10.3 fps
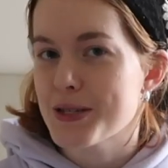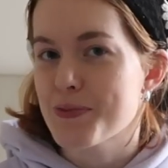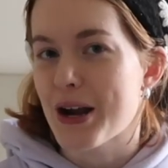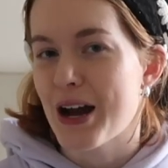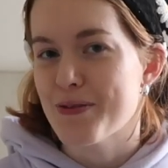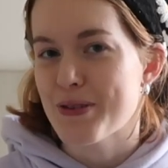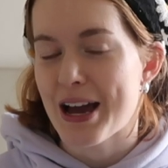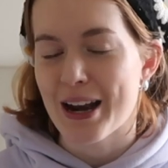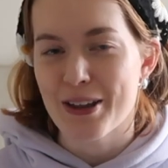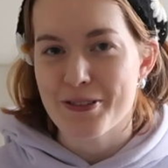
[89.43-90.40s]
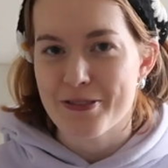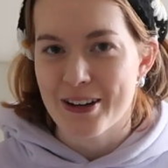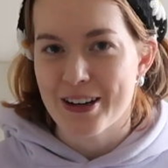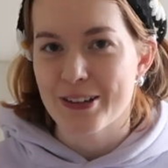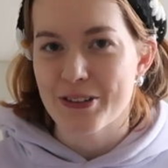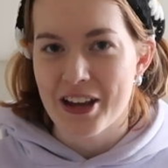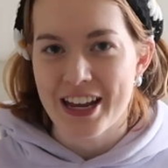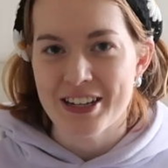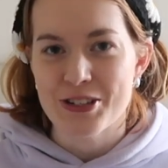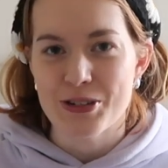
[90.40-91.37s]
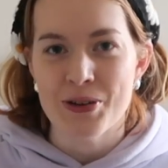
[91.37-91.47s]
but I've had a lot of fun looking
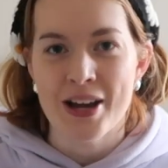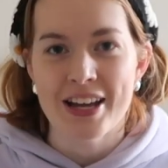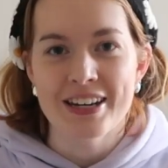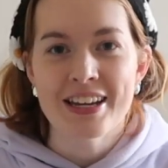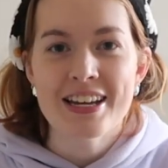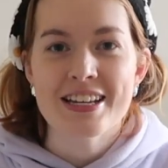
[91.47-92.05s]
into and